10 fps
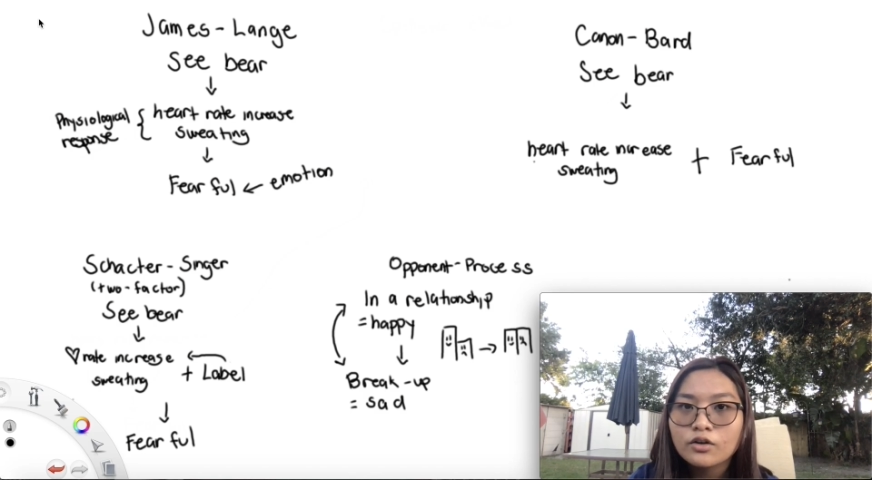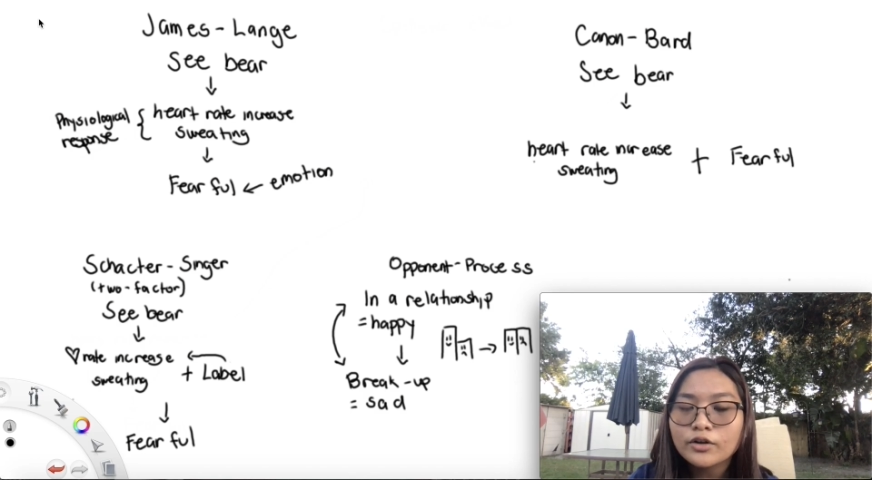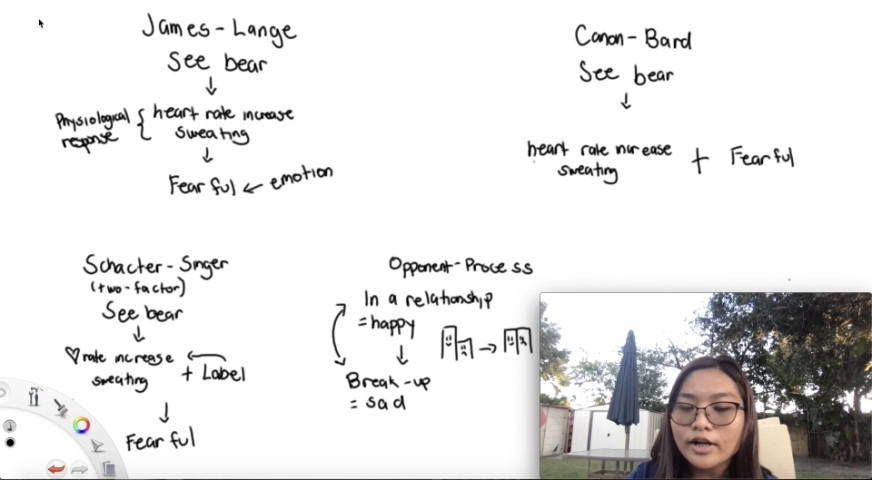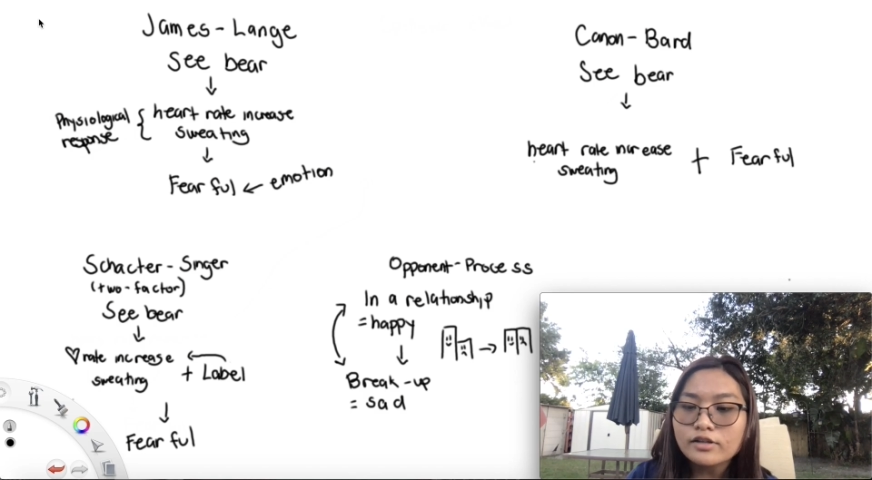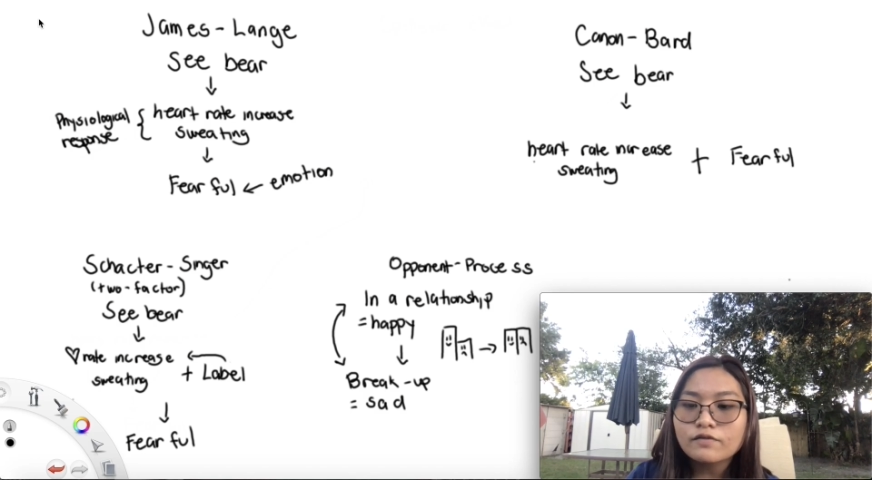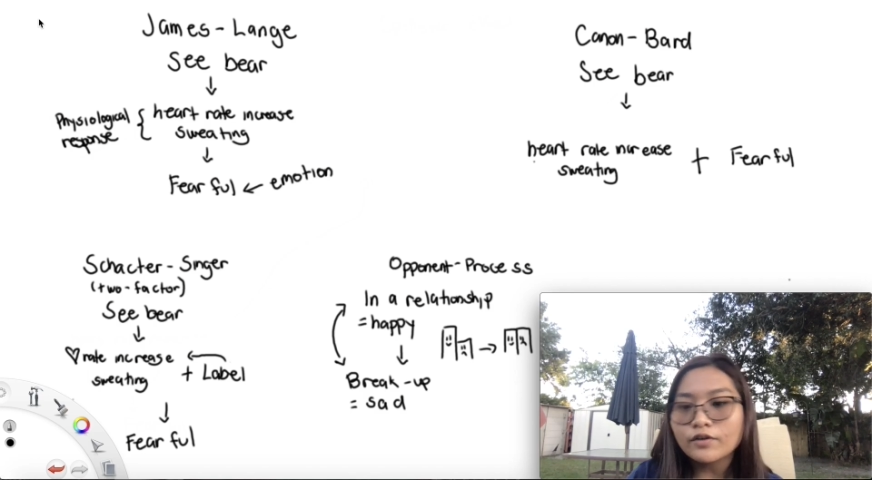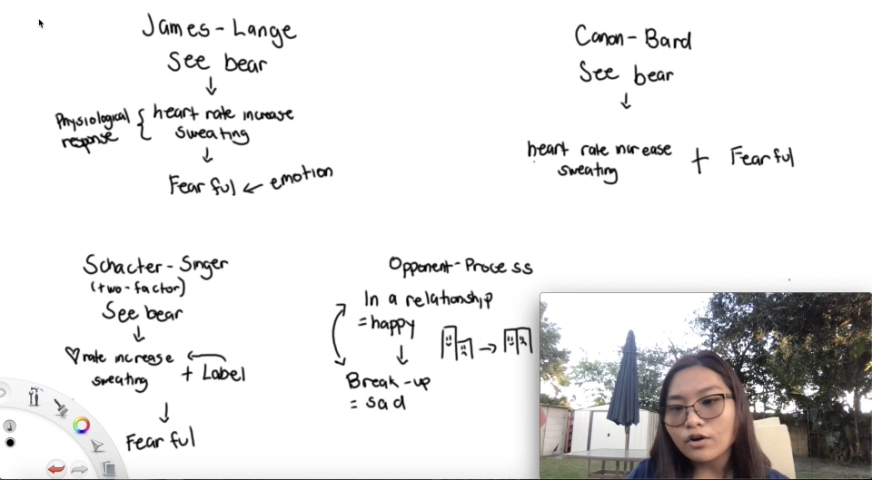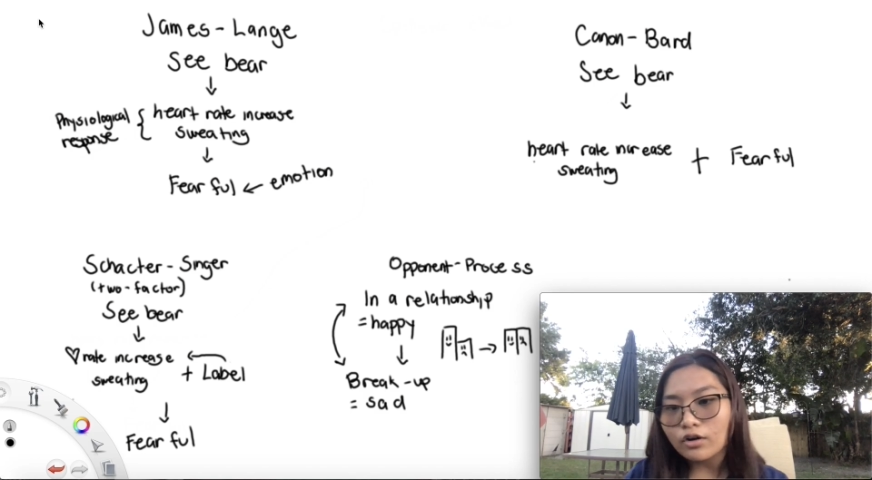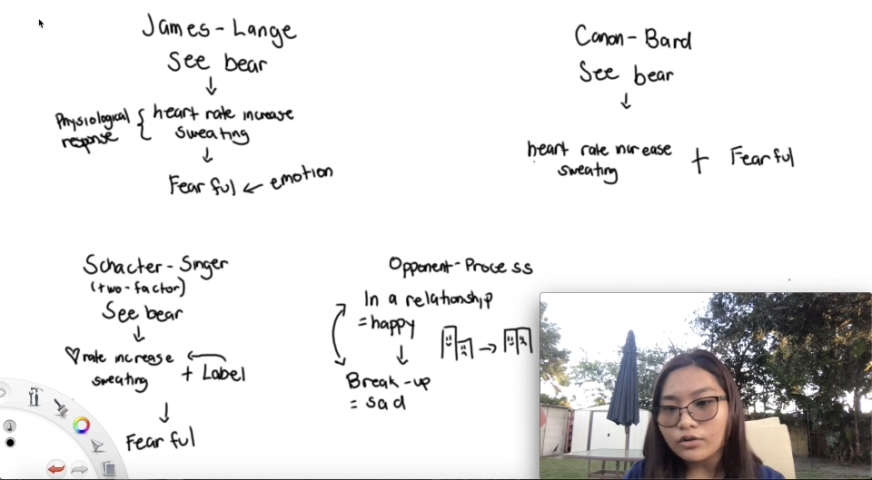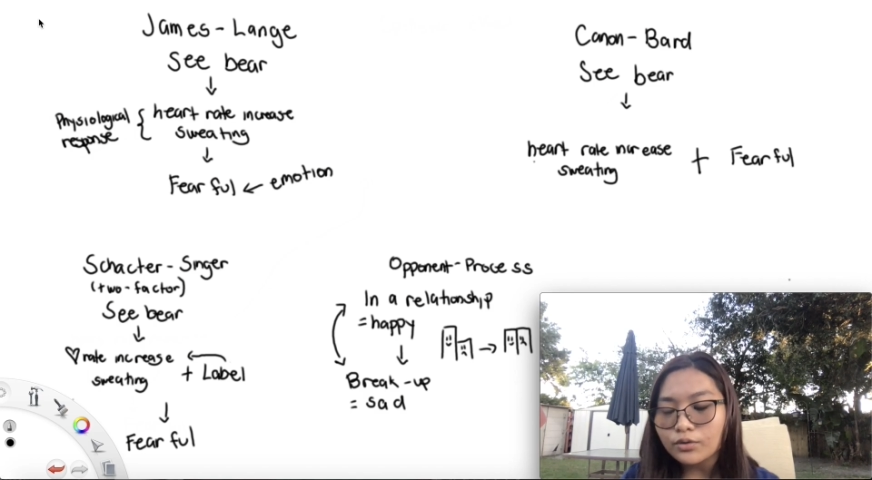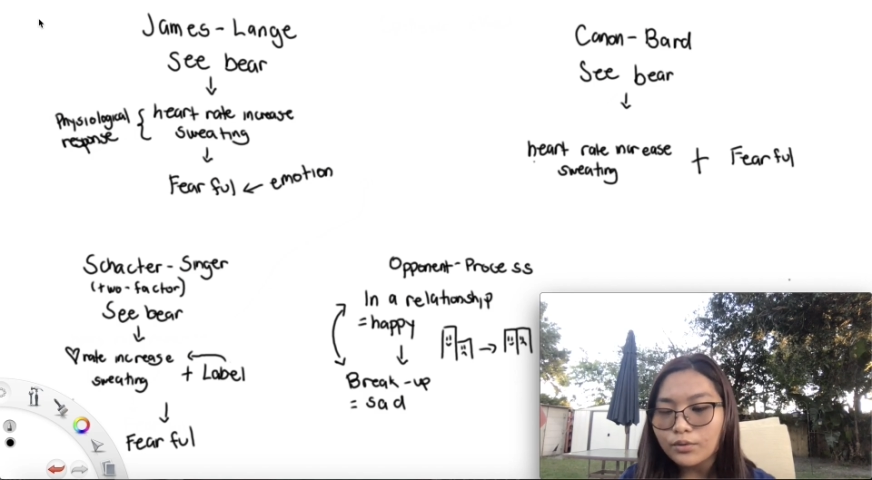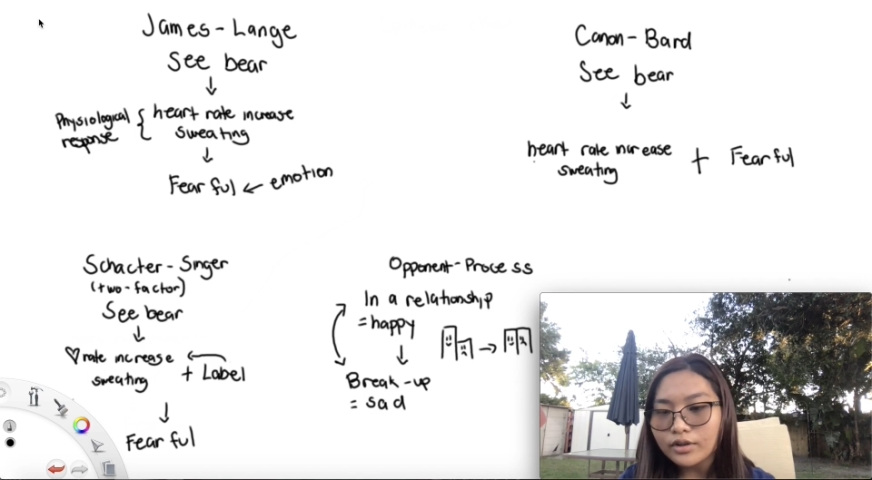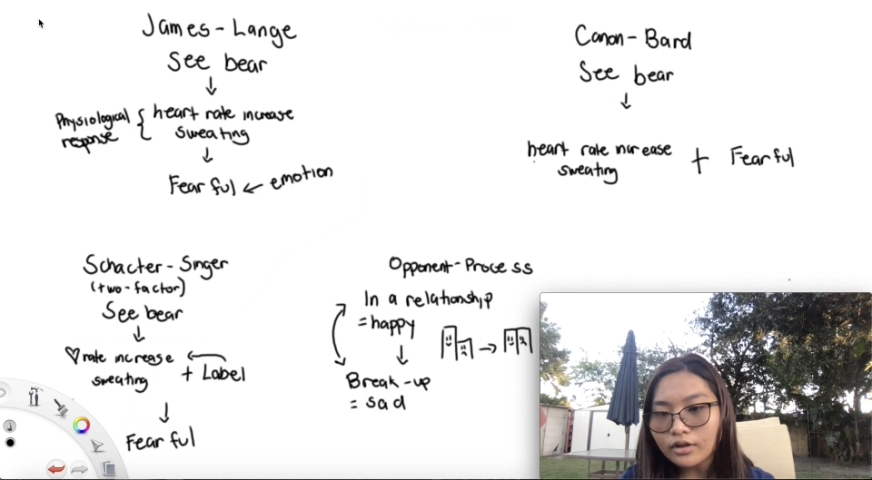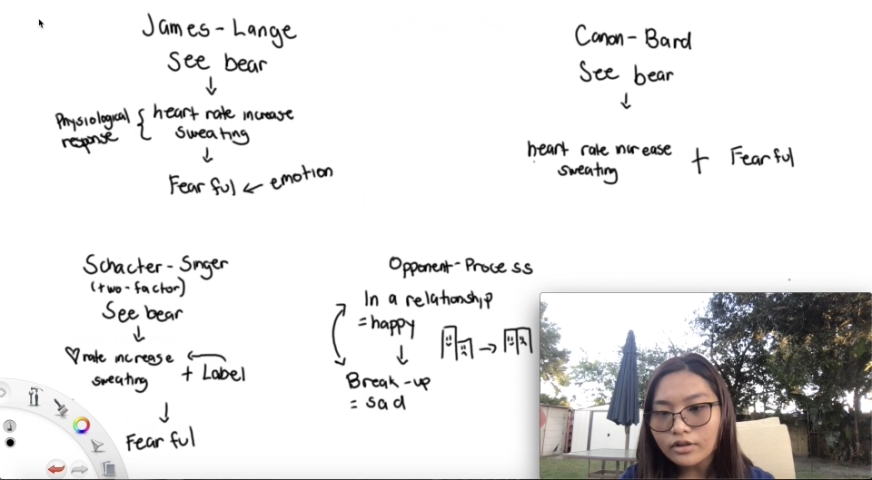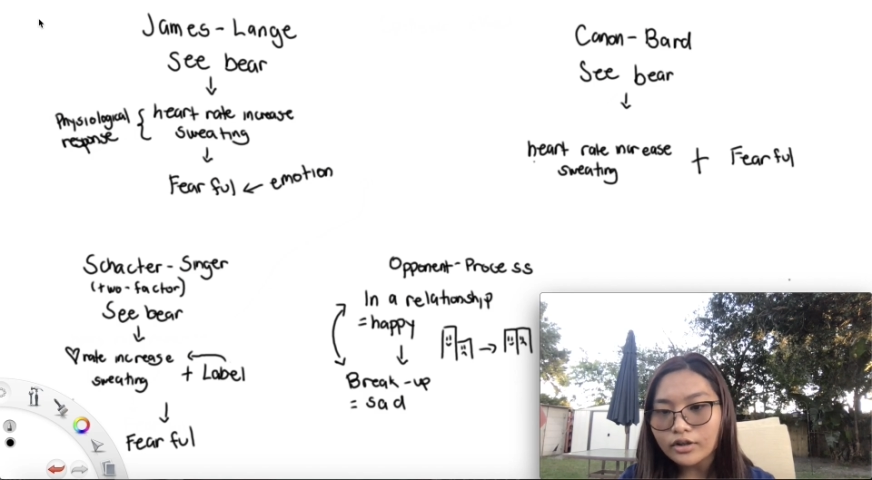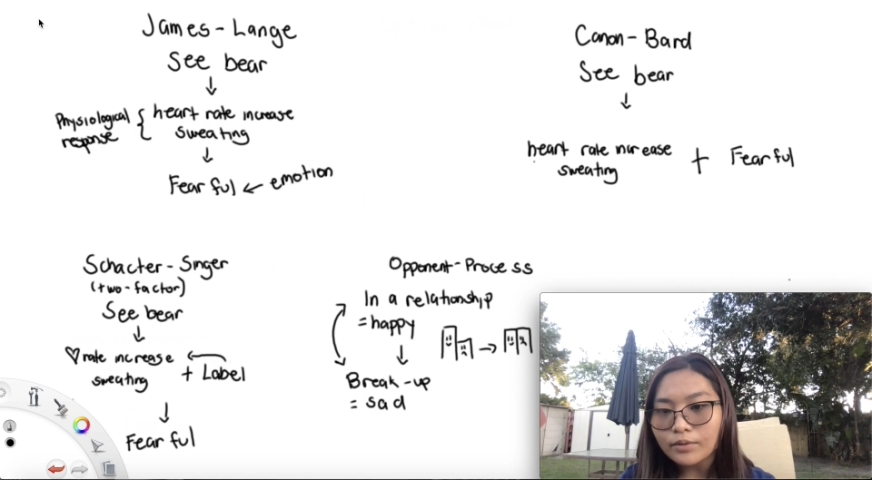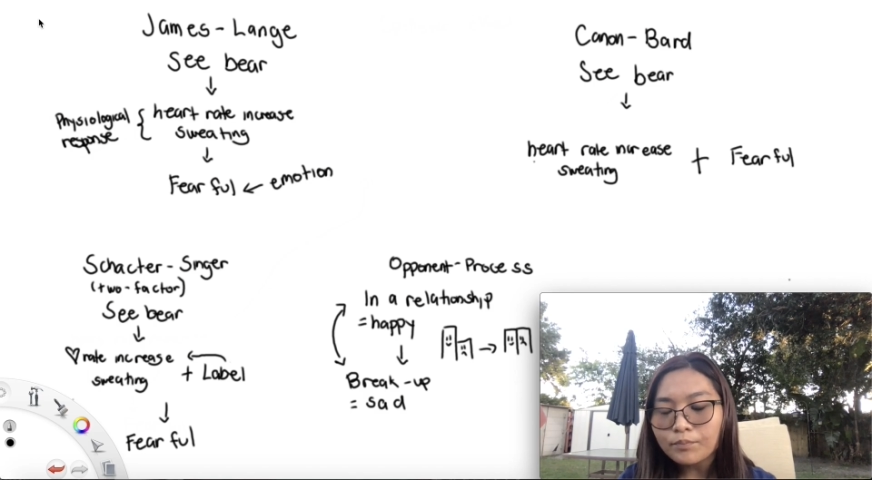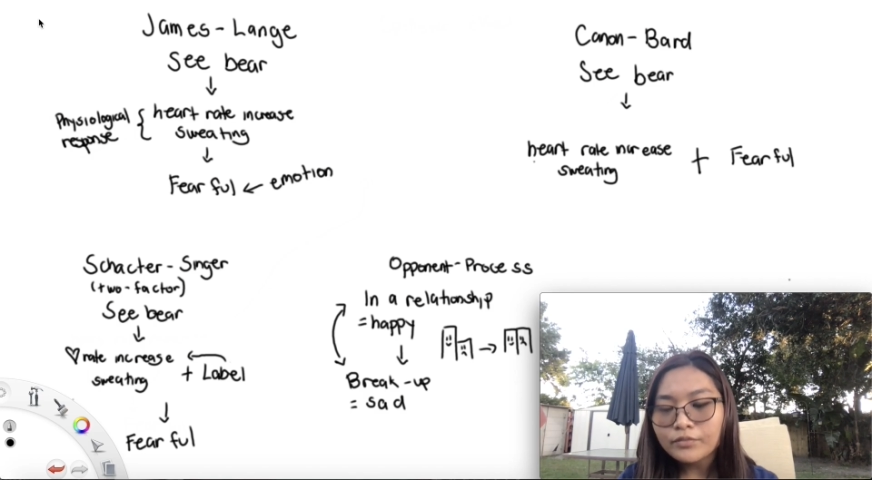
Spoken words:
transfer onto another.